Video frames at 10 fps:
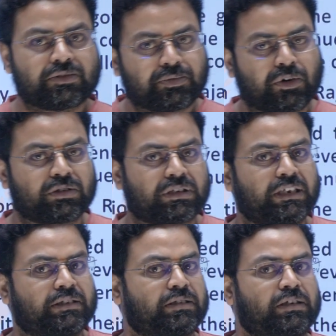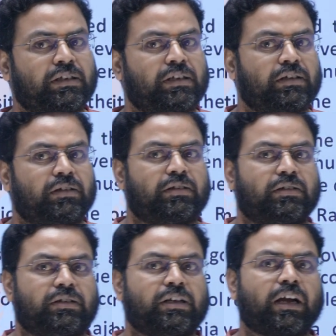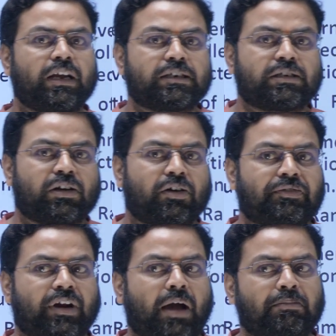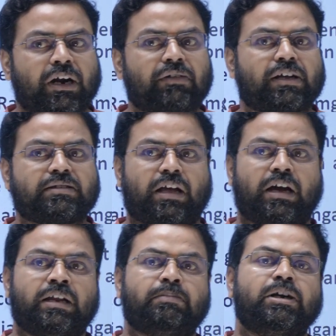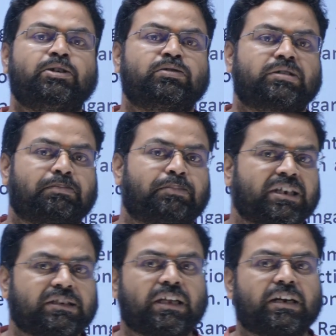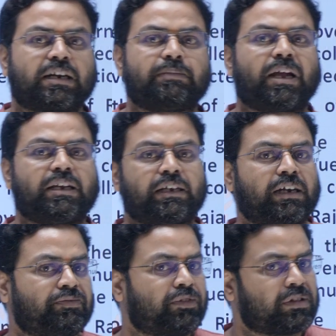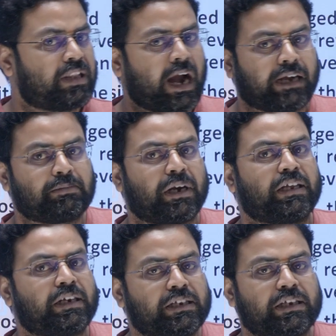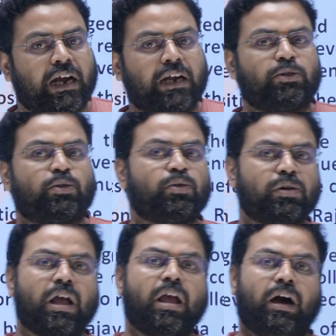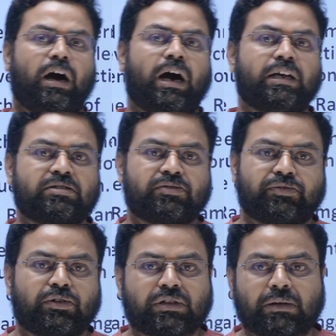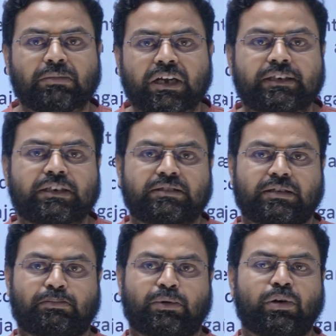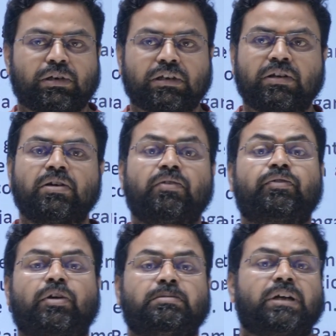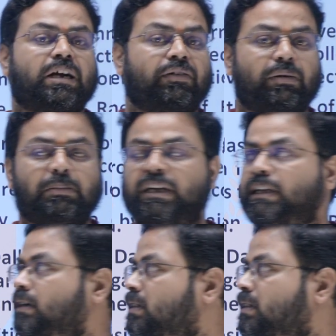forces, the collector of Ramgarh was unable to suppress the rebellion, and for that matter he had to ask for the military support from the government, and